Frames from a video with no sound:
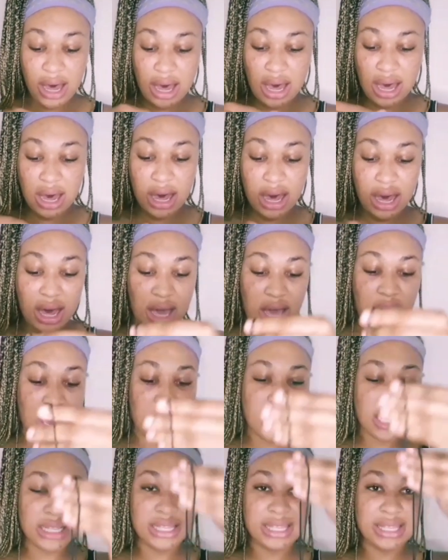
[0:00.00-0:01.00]
a hot
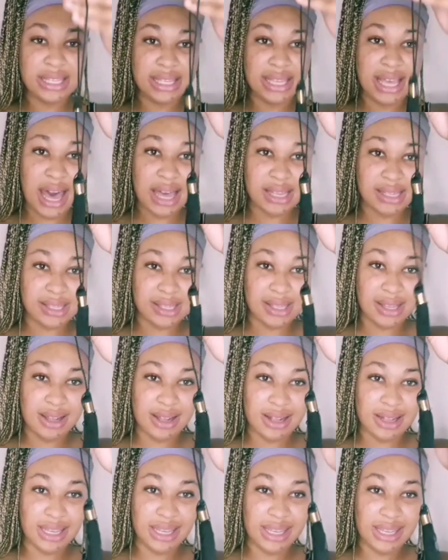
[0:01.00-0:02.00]
yellow
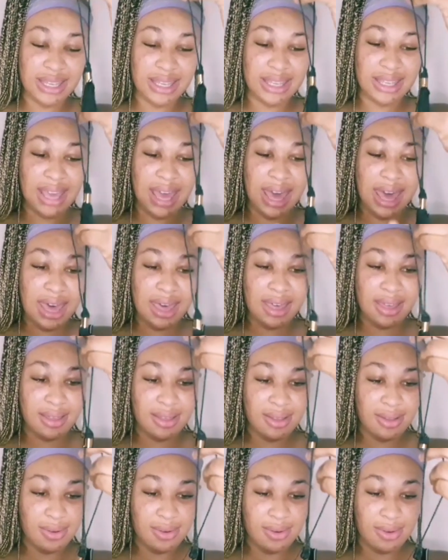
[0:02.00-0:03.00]
tassel. Yeah.
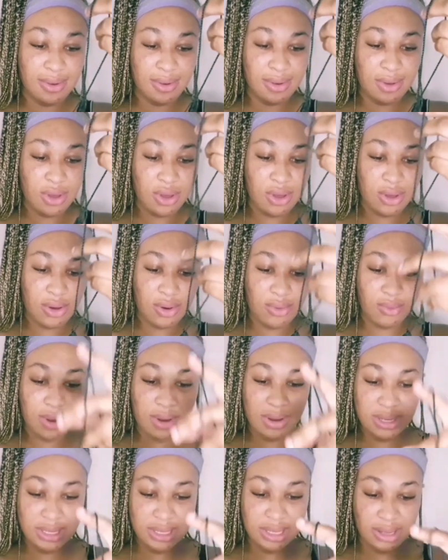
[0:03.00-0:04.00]

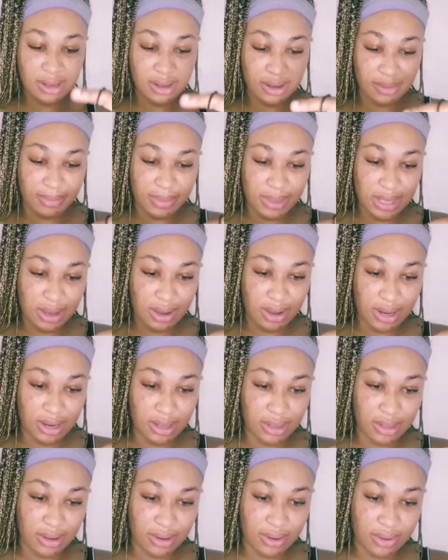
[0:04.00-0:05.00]
Where is the um thing on
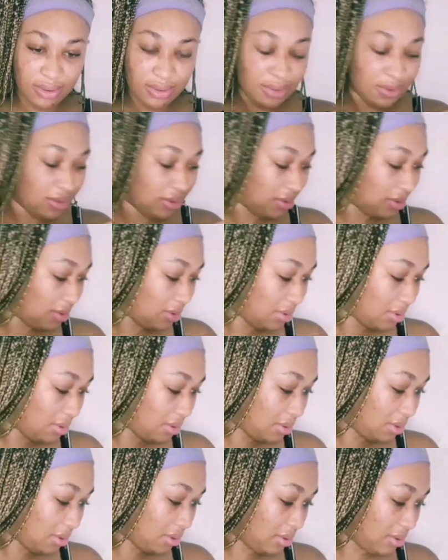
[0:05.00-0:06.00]
it though?
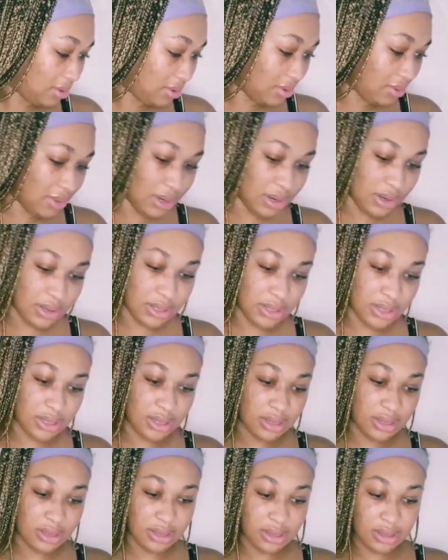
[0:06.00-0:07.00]
Where
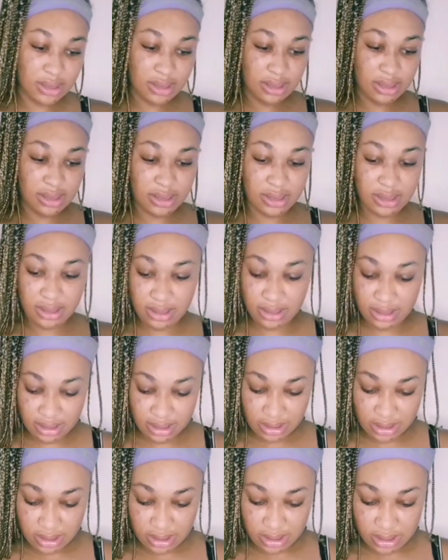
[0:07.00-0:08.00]
is
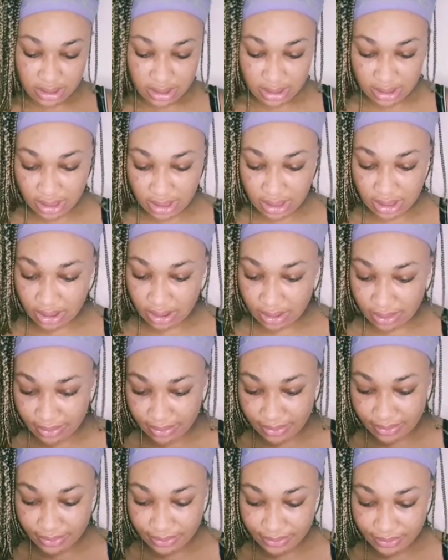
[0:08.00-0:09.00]
the
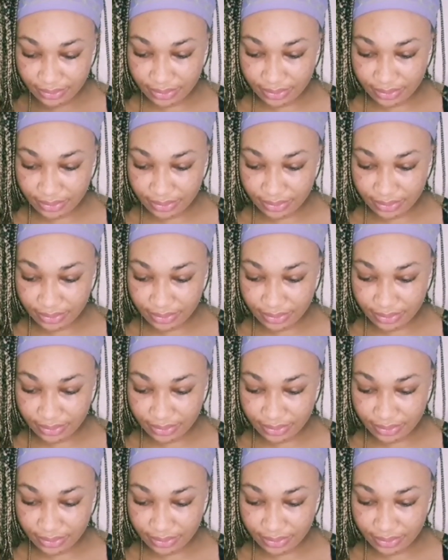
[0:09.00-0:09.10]
um